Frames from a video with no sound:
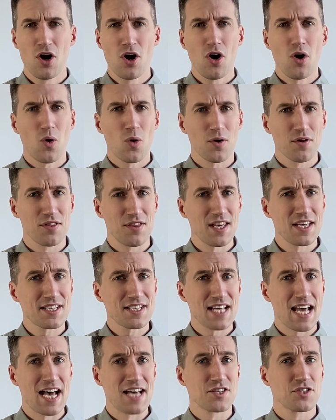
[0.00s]
or this
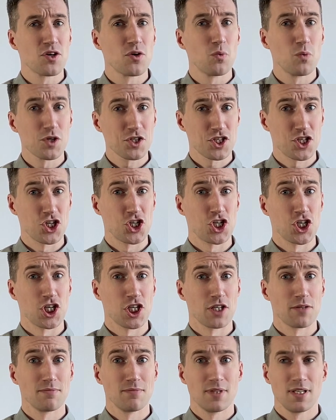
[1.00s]
as
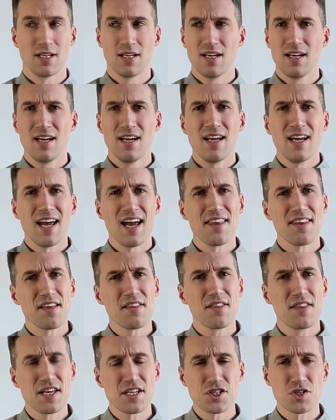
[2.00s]
Worcestershire, and then
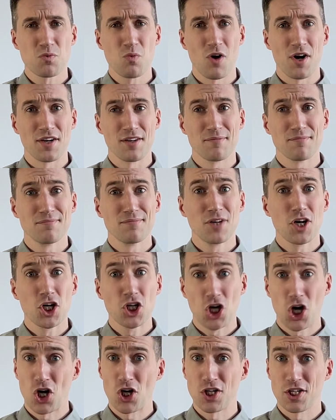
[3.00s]
this one,
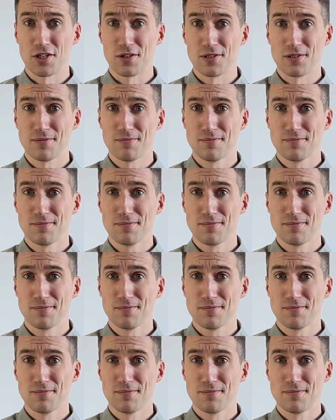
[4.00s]
Colonel.